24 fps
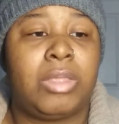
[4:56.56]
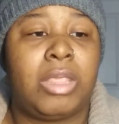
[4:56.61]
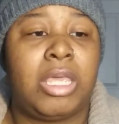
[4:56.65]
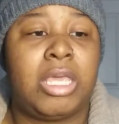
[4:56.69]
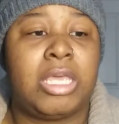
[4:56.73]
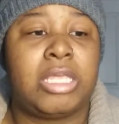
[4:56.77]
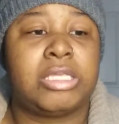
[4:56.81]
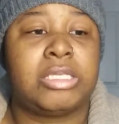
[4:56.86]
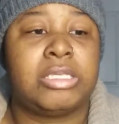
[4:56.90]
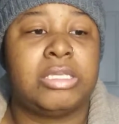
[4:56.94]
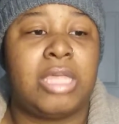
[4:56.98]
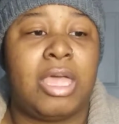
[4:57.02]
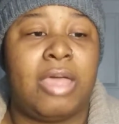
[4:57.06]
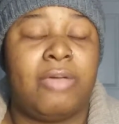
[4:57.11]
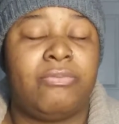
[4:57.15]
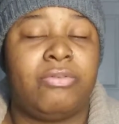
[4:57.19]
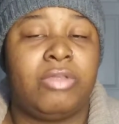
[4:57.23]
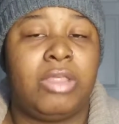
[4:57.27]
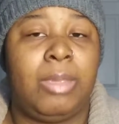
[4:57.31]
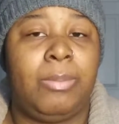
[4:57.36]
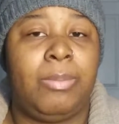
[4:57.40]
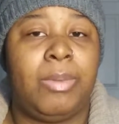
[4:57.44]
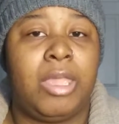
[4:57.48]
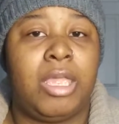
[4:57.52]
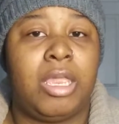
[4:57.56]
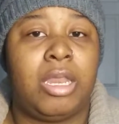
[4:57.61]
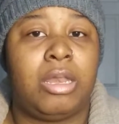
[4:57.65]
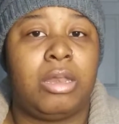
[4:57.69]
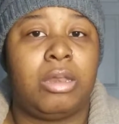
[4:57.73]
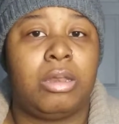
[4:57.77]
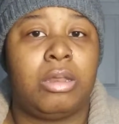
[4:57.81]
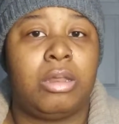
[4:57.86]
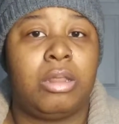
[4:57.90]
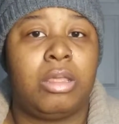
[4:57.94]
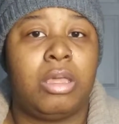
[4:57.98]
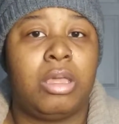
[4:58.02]
it's definitely
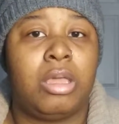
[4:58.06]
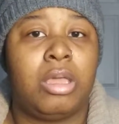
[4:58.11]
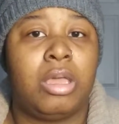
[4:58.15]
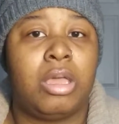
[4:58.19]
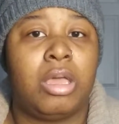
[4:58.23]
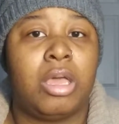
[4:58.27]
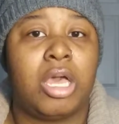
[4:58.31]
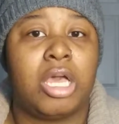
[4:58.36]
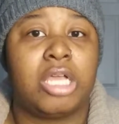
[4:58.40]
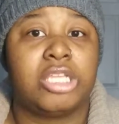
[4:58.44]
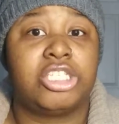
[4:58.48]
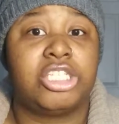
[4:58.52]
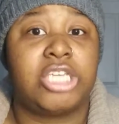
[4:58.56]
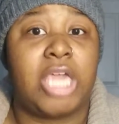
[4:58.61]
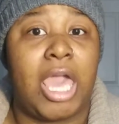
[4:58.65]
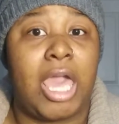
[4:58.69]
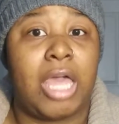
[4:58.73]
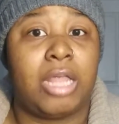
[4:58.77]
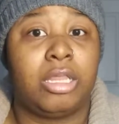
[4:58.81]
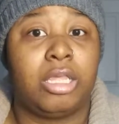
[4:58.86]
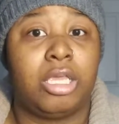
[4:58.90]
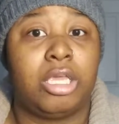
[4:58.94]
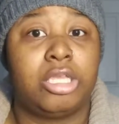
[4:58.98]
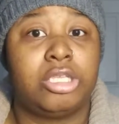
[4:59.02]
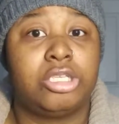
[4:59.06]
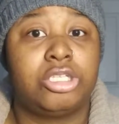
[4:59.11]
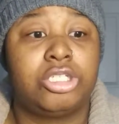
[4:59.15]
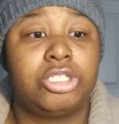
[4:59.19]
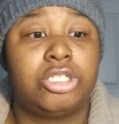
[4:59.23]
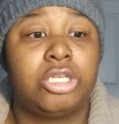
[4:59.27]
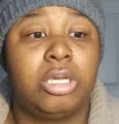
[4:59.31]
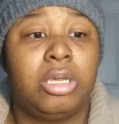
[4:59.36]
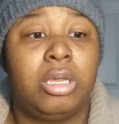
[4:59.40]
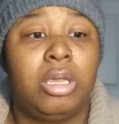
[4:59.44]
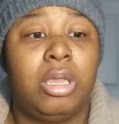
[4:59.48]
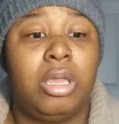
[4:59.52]
been a
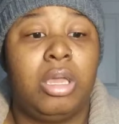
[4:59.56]
challenge